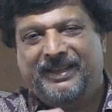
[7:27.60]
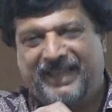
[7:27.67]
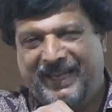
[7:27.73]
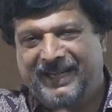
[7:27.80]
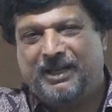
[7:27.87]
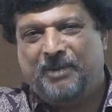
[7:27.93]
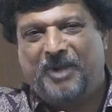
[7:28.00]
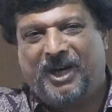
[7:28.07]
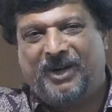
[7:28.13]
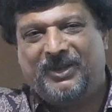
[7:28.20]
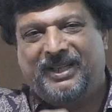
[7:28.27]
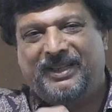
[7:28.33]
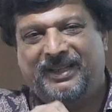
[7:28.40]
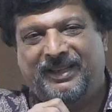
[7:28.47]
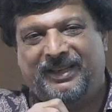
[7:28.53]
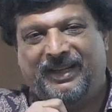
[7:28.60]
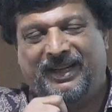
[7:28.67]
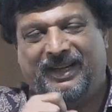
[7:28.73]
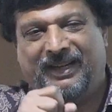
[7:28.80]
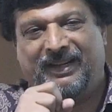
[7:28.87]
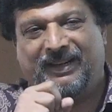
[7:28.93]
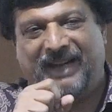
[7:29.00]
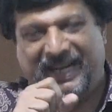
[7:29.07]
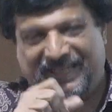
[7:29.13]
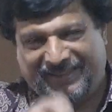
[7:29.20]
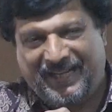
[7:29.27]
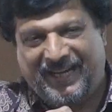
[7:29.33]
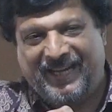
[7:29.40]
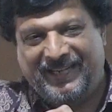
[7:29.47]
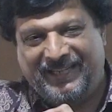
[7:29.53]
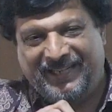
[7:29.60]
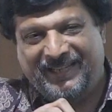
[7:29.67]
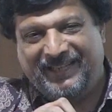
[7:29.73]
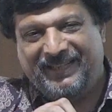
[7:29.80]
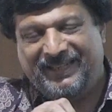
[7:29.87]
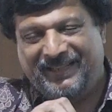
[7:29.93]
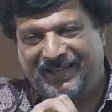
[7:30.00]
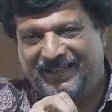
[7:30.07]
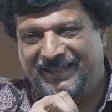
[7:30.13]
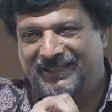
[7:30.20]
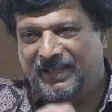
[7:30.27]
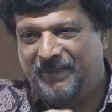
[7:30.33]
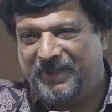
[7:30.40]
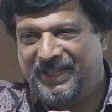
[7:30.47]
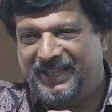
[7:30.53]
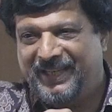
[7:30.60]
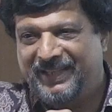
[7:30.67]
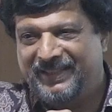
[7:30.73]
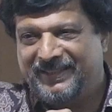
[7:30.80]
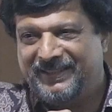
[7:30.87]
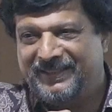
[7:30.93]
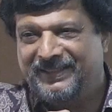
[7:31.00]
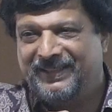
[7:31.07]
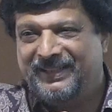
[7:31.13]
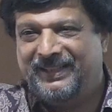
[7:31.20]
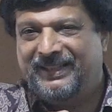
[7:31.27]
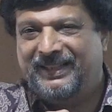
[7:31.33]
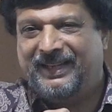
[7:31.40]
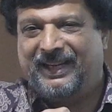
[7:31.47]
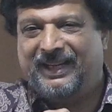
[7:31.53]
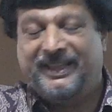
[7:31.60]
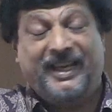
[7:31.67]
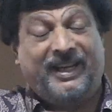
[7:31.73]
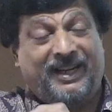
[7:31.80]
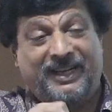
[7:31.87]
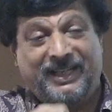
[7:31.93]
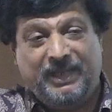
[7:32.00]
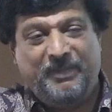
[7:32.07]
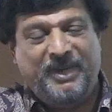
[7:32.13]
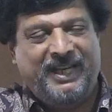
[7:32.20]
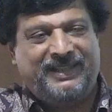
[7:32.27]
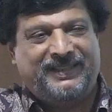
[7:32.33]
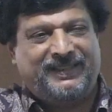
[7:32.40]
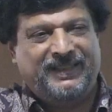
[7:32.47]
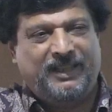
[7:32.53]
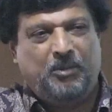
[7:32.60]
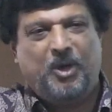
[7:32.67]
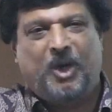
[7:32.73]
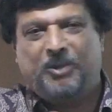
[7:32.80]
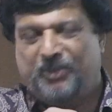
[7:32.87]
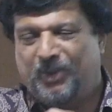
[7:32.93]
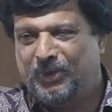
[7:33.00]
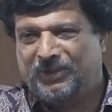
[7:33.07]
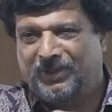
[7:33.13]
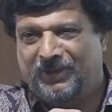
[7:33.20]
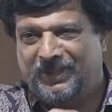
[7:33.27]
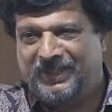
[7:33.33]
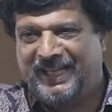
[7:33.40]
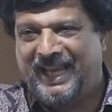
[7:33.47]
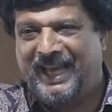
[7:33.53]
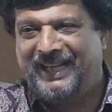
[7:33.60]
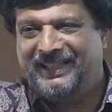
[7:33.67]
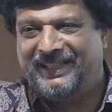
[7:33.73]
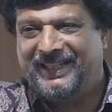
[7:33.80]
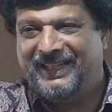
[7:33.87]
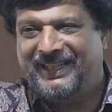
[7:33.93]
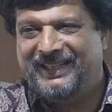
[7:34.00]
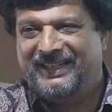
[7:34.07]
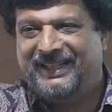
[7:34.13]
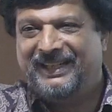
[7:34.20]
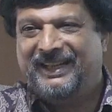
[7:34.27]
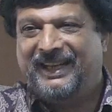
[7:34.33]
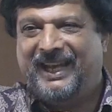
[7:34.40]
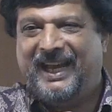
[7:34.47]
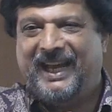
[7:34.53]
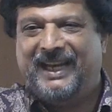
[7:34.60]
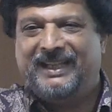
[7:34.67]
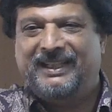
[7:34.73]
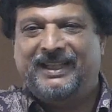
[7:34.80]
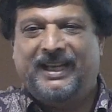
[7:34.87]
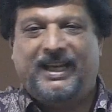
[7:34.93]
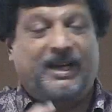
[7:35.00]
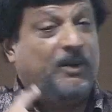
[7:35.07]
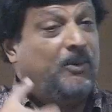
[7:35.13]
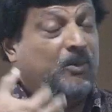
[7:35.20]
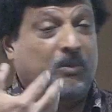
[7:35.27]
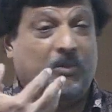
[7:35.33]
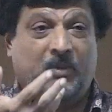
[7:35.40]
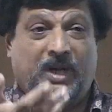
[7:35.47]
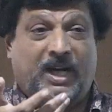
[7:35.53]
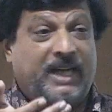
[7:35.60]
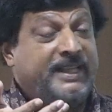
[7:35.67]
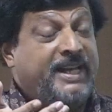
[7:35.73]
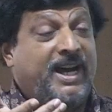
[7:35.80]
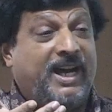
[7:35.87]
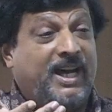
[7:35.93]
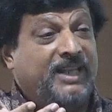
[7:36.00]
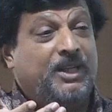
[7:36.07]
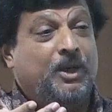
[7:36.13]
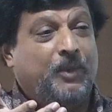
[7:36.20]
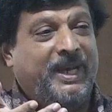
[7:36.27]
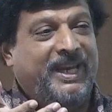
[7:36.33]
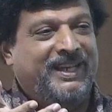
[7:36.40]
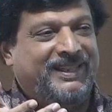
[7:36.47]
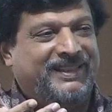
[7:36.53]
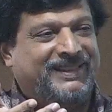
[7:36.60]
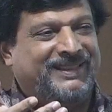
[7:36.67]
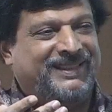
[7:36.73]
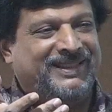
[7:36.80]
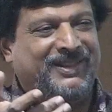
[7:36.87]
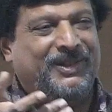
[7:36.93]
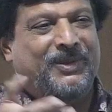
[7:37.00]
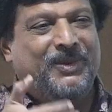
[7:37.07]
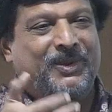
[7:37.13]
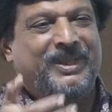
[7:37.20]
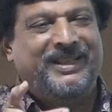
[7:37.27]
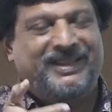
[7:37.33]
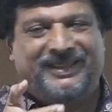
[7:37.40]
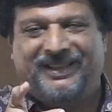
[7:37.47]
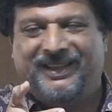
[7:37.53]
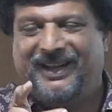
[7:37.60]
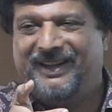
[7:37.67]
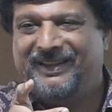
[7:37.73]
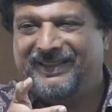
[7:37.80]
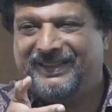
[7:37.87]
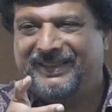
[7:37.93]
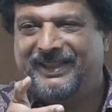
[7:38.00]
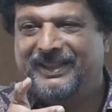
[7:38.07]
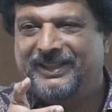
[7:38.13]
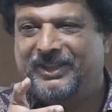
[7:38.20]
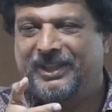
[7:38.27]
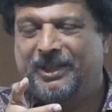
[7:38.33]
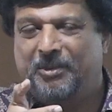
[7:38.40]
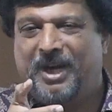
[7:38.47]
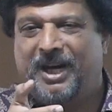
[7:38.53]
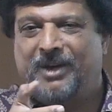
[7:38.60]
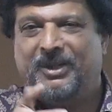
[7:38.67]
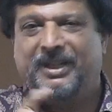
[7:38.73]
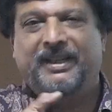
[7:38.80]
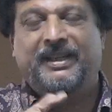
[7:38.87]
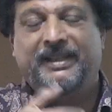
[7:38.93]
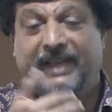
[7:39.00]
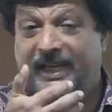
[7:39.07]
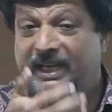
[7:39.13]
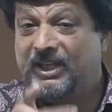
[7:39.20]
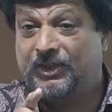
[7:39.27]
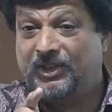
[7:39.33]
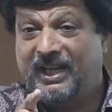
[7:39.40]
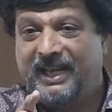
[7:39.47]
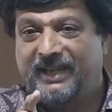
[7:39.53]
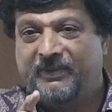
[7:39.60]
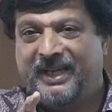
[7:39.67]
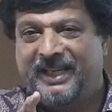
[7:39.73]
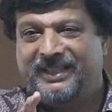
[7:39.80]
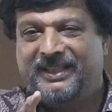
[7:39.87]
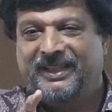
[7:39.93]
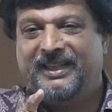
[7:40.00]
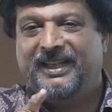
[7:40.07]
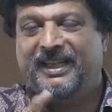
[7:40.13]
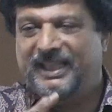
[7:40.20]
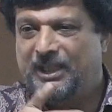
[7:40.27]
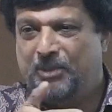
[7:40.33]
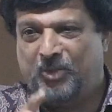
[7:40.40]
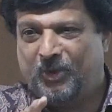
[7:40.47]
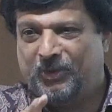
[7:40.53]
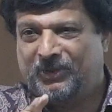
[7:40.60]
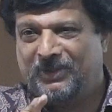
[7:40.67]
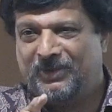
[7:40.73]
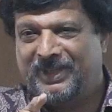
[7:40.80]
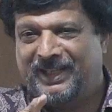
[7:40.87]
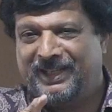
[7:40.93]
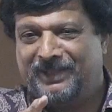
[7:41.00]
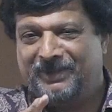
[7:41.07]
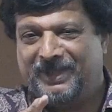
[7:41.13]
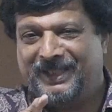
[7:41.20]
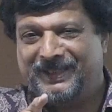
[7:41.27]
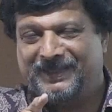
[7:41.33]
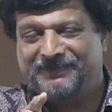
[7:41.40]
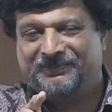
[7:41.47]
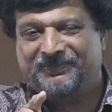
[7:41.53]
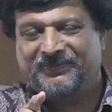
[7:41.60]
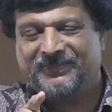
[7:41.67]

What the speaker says: think about anxiety in communication. There are debates about post-coloniality, and are there other ways to do this research about English language in the post-colonial world?